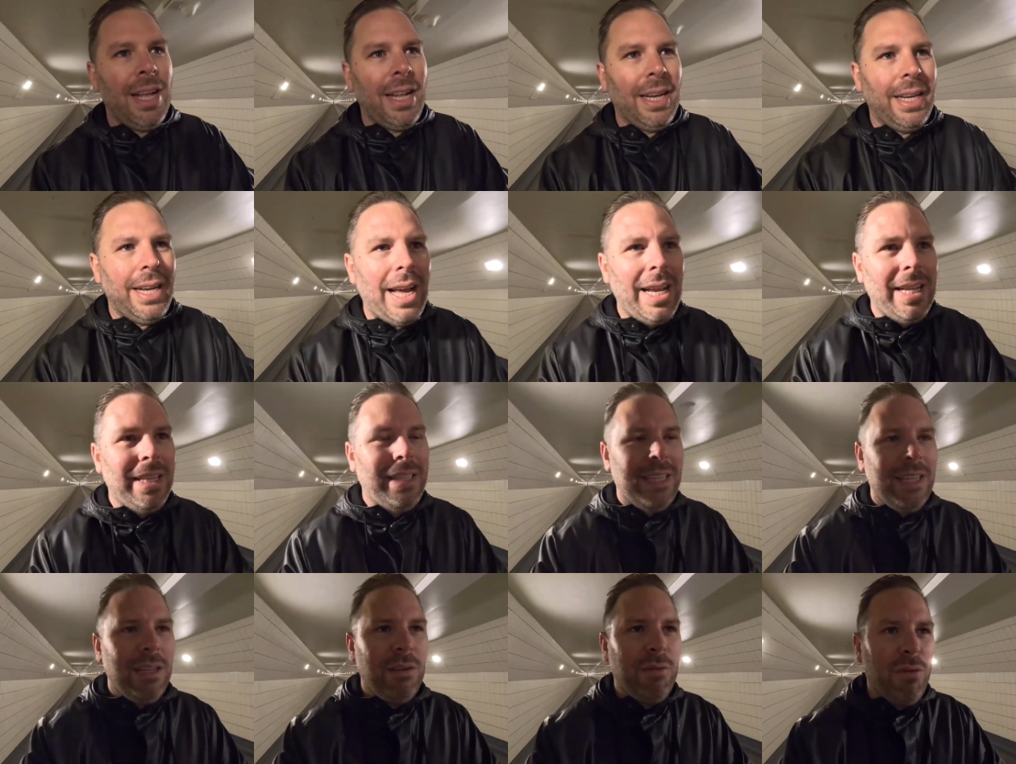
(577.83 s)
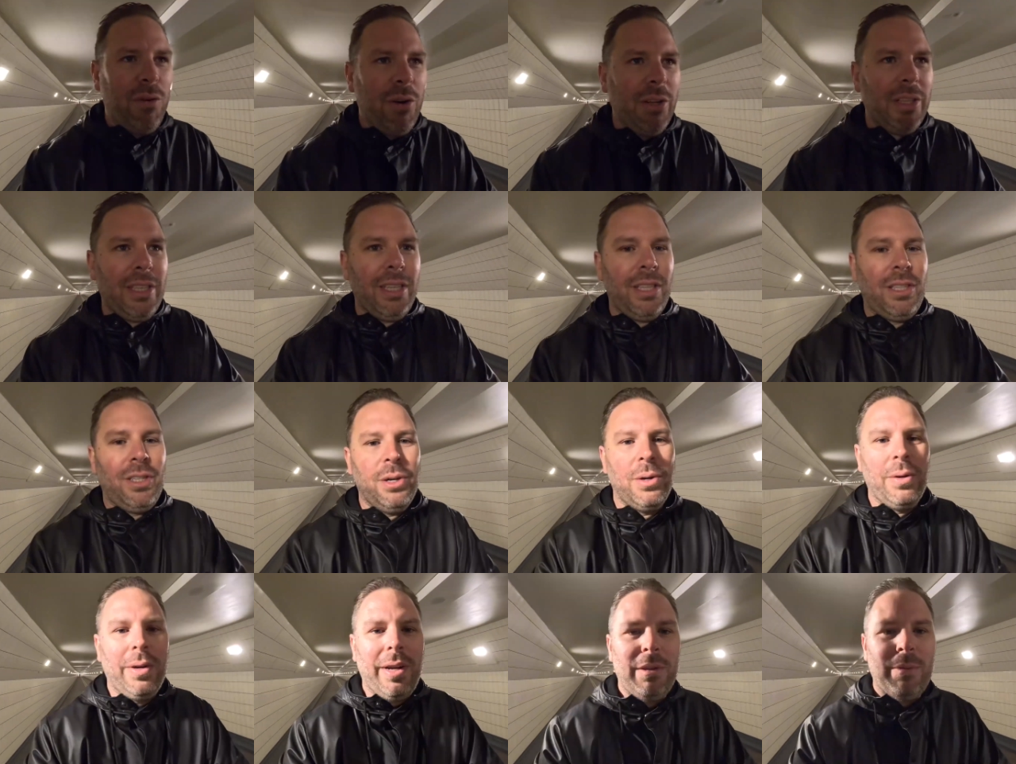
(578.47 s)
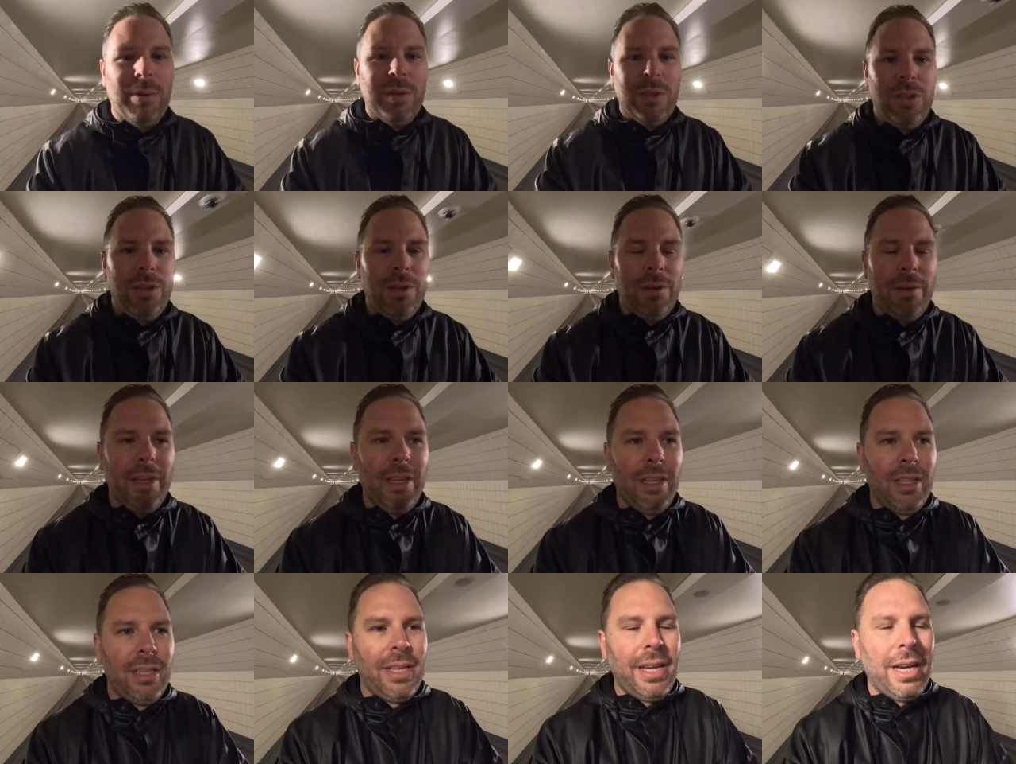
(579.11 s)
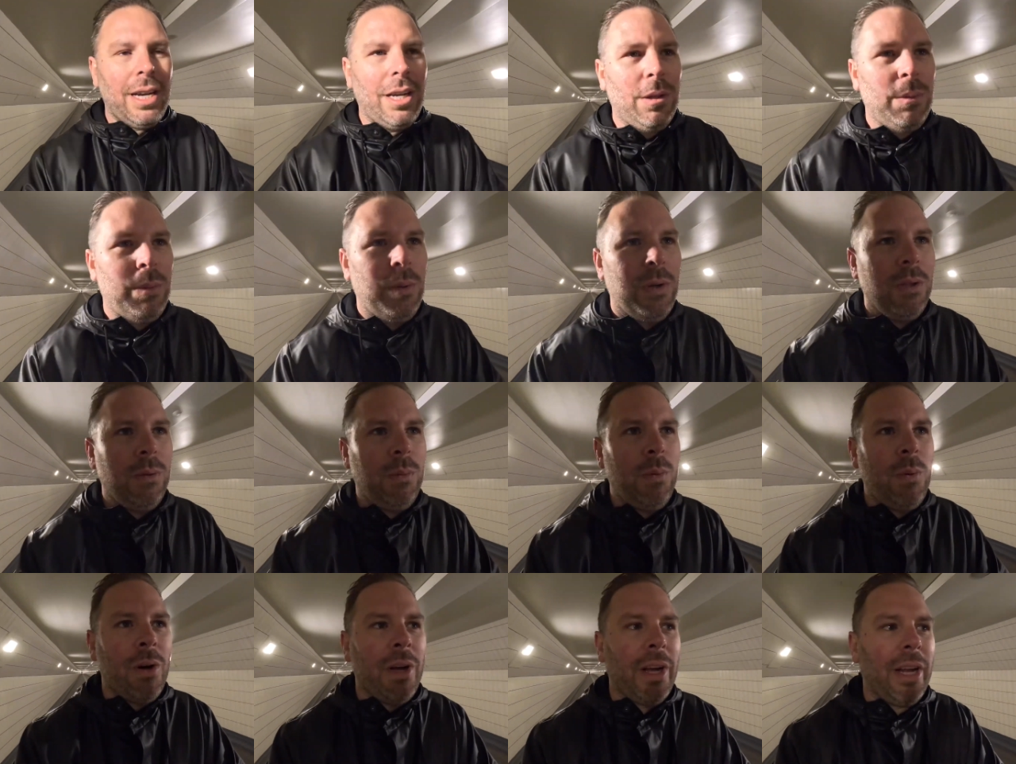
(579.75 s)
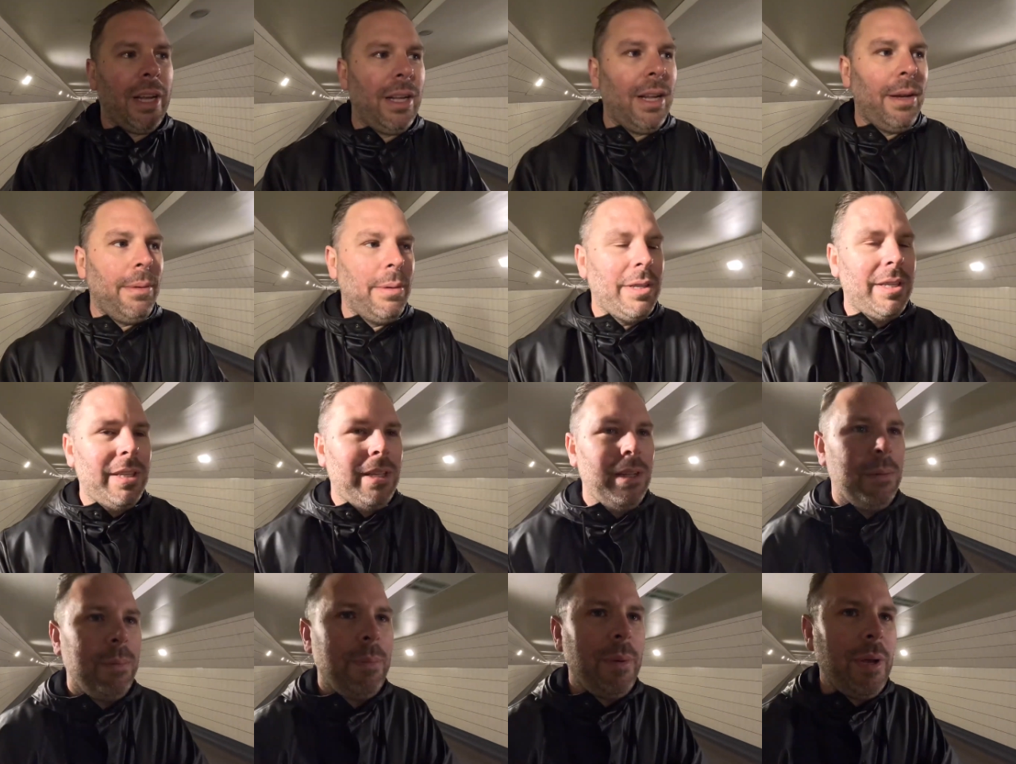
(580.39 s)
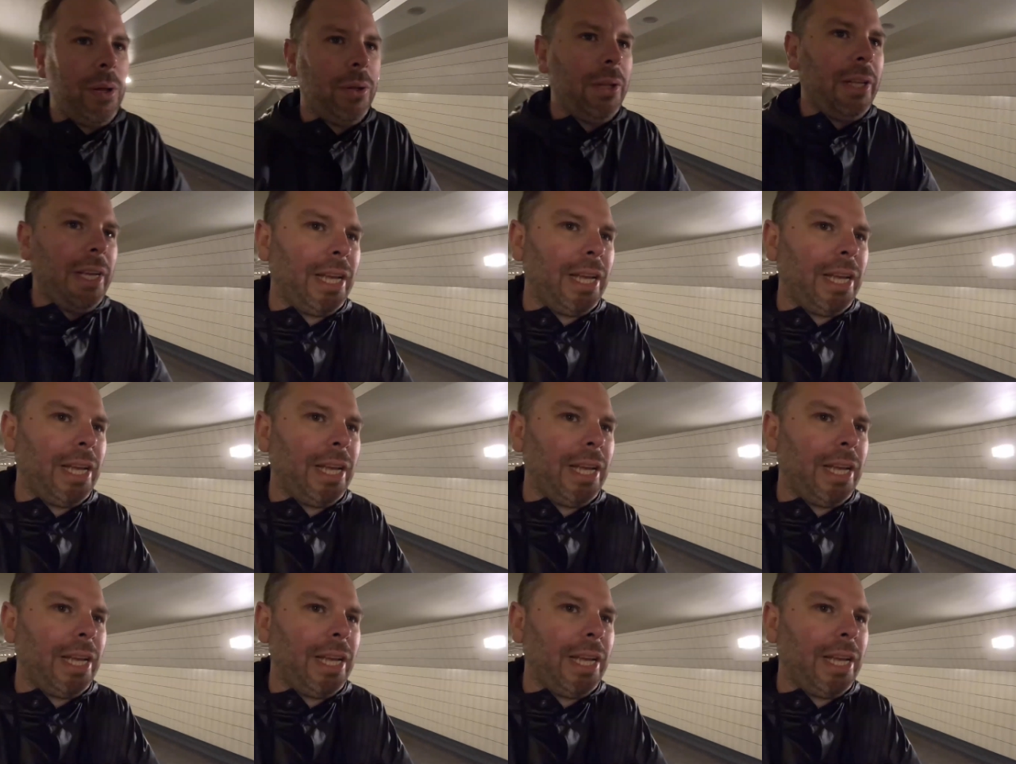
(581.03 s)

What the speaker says: 1942. That was during the Second World War. They were still building